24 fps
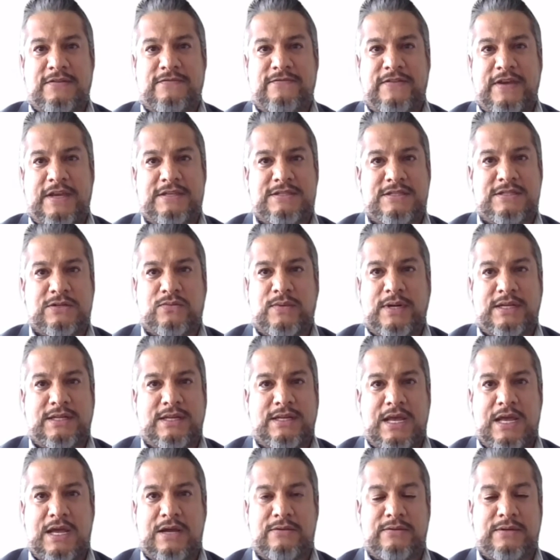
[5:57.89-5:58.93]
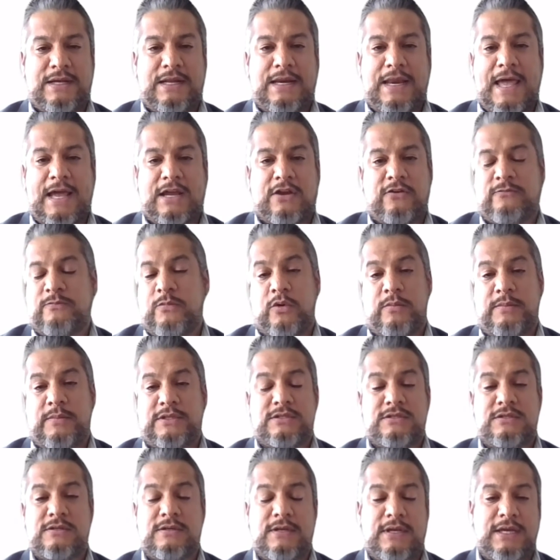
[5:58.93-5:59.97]
facing right now, a lack of
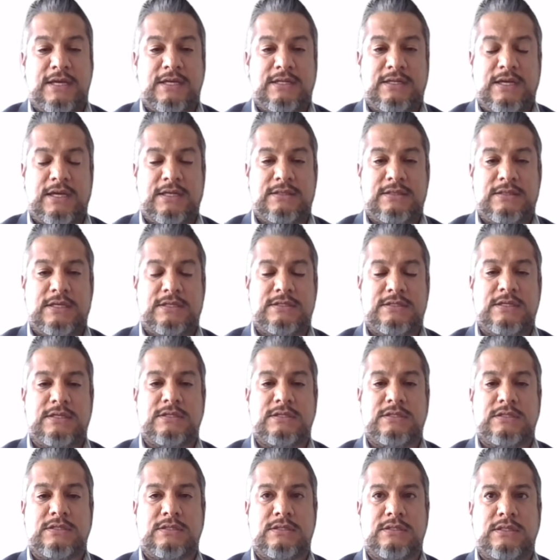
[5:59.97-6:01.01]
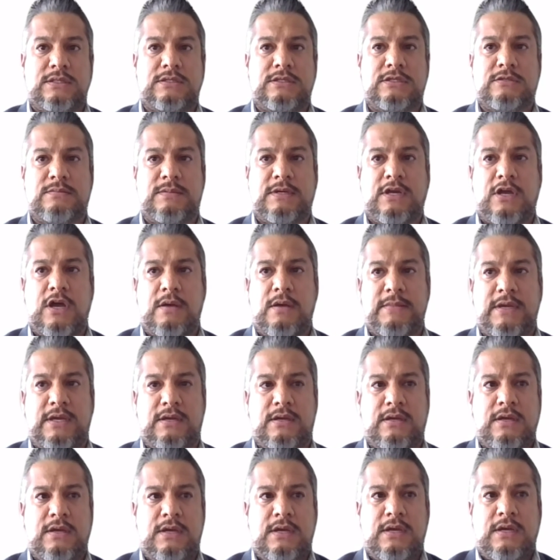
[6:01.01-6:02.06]
permits, and this is
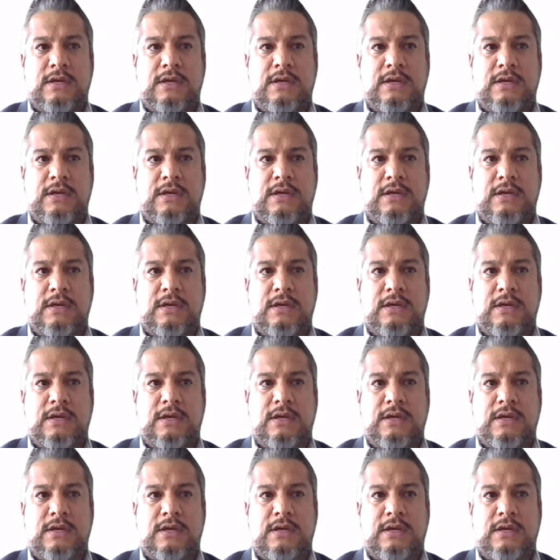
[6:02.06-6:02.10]
becoming